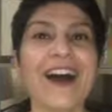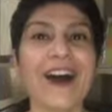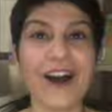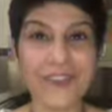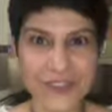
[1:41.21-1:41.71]

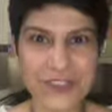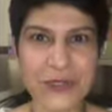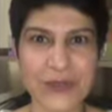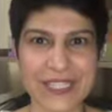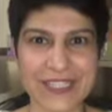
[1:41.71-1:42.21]
After
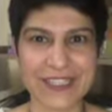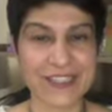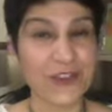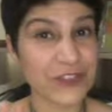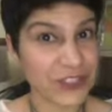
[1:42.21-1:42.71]
doing this,
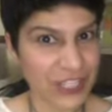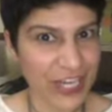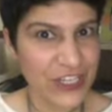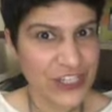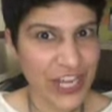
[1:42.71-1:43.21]
after
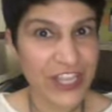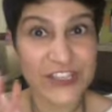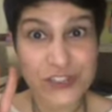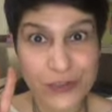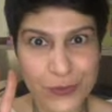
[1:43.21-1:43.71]
they
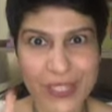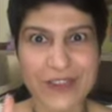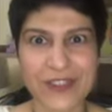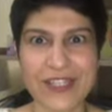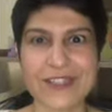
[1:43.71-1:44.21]
change 3
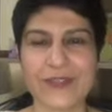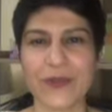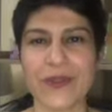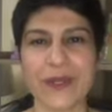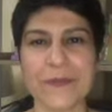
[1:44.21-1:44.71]
things
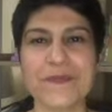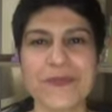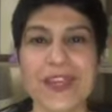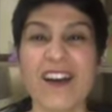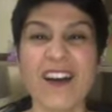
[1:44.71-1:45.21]
on them,
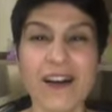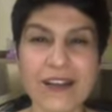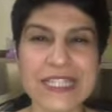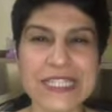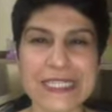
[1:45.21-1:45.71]

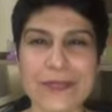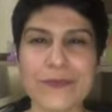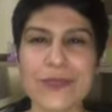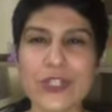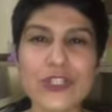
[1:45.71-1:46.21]
ask
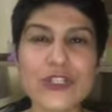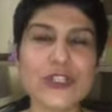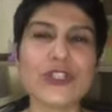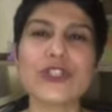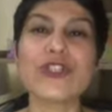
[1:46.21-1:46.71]
them
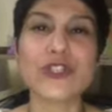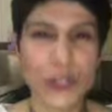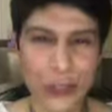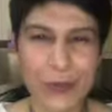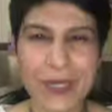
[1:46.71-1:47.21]
to
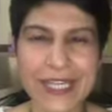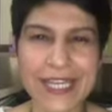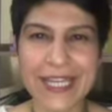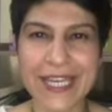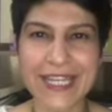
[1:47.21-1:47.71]
turn back
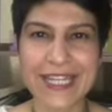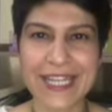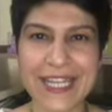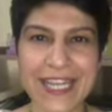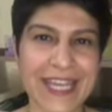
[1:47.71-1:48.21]
again,
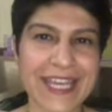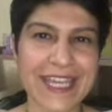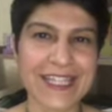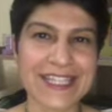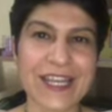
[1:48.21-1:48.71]

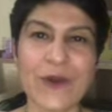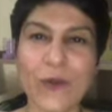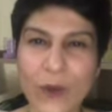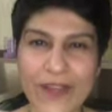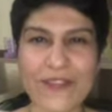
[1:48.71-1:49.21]
and
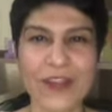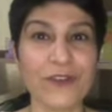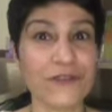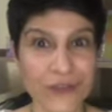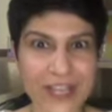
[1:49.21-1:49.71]
when they're
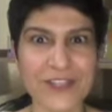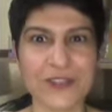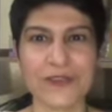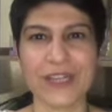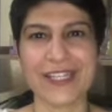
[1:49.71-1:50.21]
face to
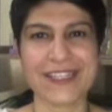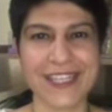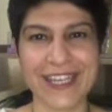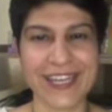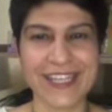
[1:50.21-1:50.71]
face
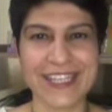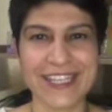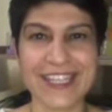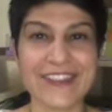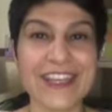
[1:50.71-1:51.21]
again,
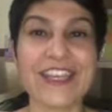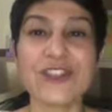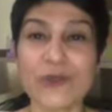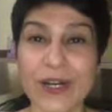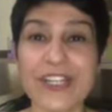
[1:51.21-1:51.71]
they
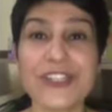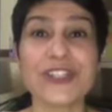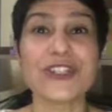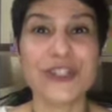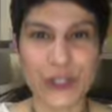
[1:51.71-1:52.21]
try to
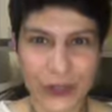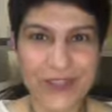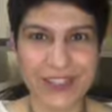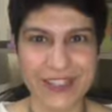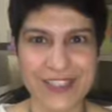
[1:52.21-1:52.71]

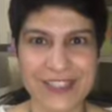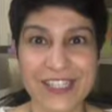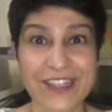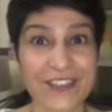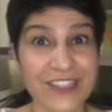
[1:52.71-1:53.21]
notice
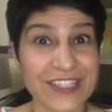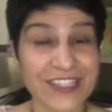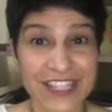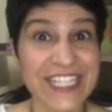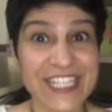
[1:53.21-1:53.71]

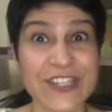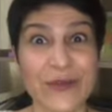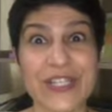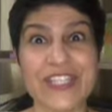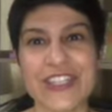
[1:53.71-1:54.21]
these
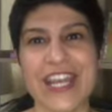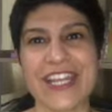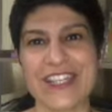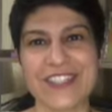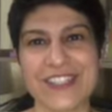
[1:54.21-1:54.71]
3
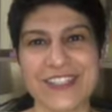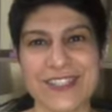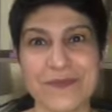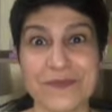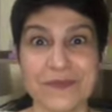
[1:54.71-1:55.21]
changes.
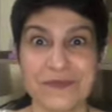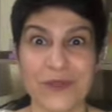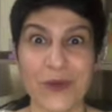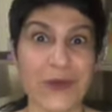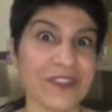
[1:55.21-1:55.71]

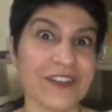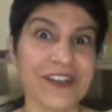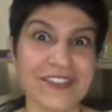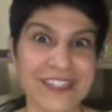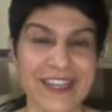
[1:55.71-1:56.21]
What
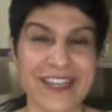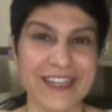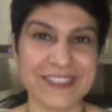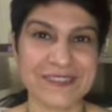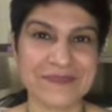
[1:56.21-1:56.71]
are
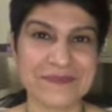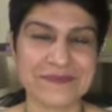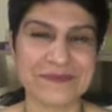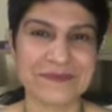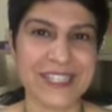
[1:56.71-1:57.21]
they?
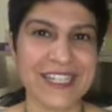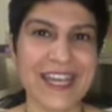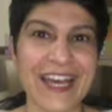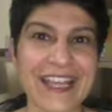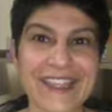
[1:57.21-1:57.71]

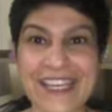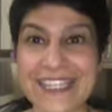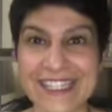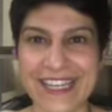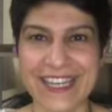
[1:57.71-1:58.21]
And they
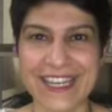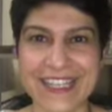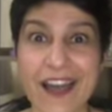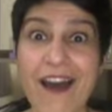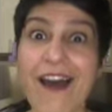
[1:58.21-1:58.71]
say,
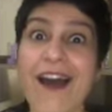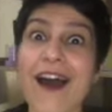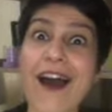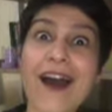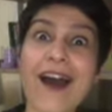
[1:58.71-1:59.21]

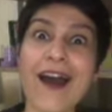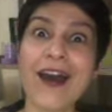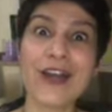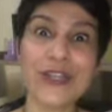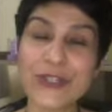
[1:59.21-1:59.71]

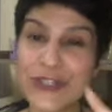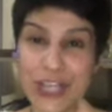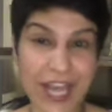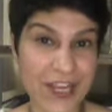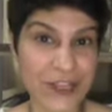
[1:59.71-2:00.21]
you
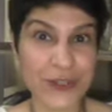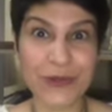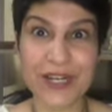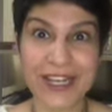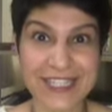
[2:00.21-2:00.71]
changed your
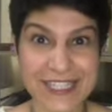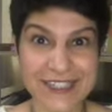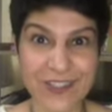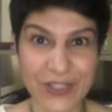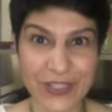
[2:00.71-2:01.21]

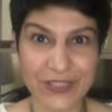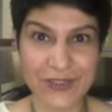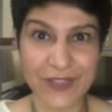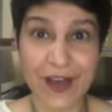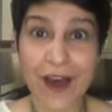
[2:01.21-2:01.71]

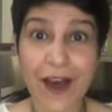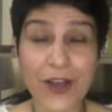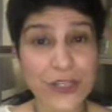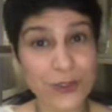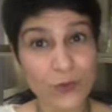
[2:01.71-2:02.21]
hairstyle.
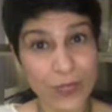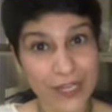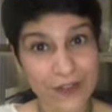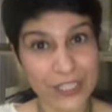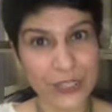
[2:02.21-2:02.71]
You're
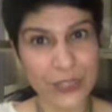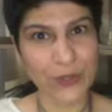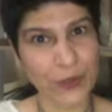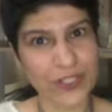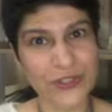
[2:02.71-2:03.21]
wearing
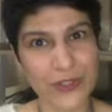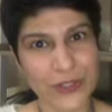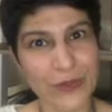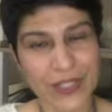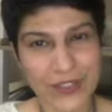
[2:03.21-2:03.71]
watch on
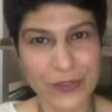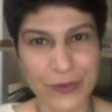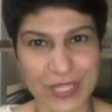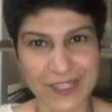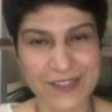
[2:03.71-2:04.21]
your other
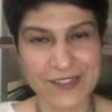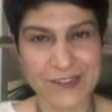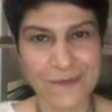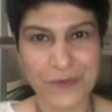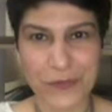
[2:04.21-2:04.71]
wrist.
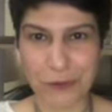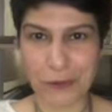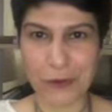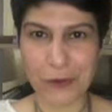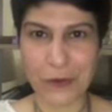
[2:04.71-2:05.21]

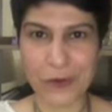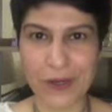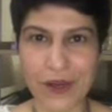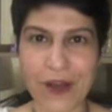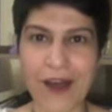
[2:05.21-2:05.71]
Or,
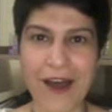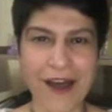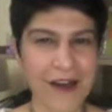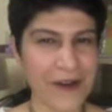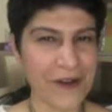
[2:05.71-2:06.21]

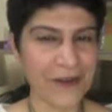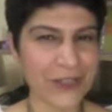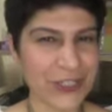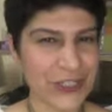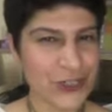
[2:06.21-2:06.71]

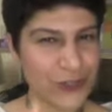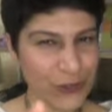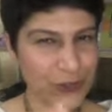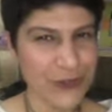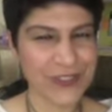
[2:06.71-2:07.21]
you
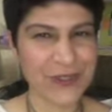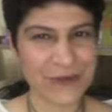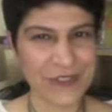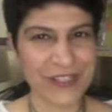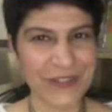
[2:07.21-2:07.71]
drew
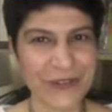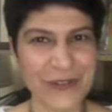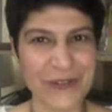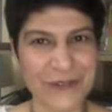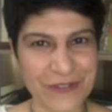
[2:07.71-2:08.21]
something on
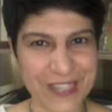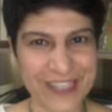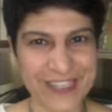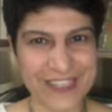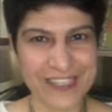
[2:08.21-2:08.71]
your
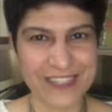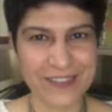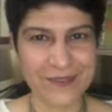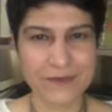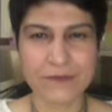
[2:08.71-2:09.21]
face.
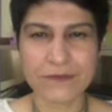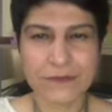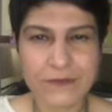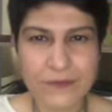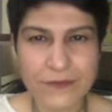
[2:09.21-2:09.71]

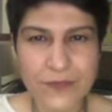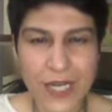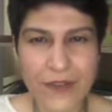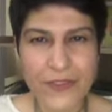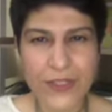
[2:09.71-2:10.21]

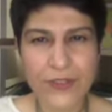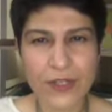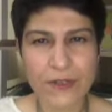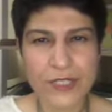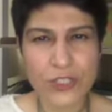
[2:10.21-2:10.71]
I think
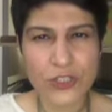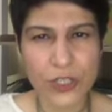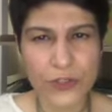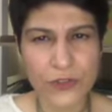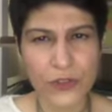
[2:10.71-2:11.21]
there is a
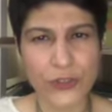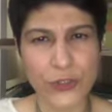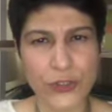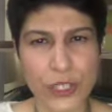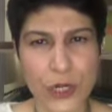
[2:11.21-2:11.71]
dot on your
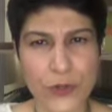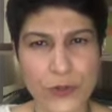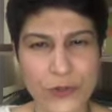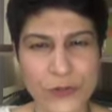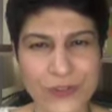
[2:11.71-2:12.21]

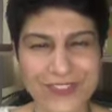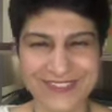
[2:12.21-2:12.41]
nose.